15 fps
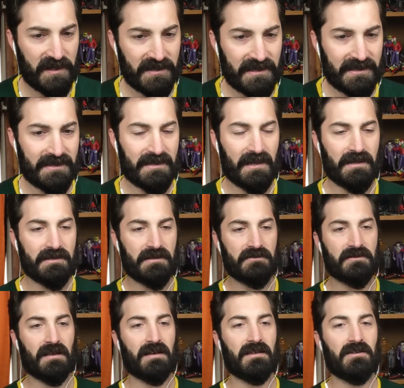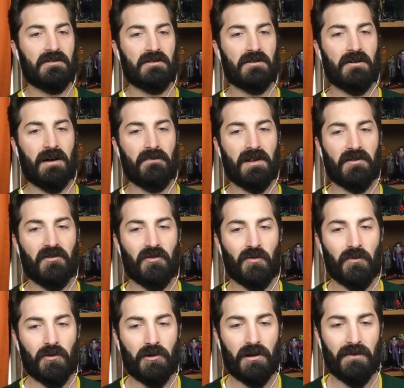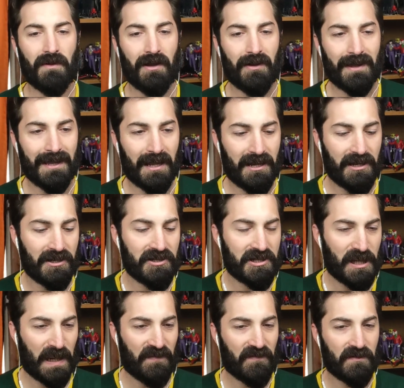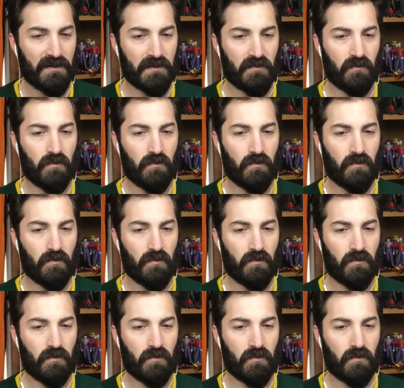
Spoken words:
things he says, there's like, I'm not too worried about getting in shape for this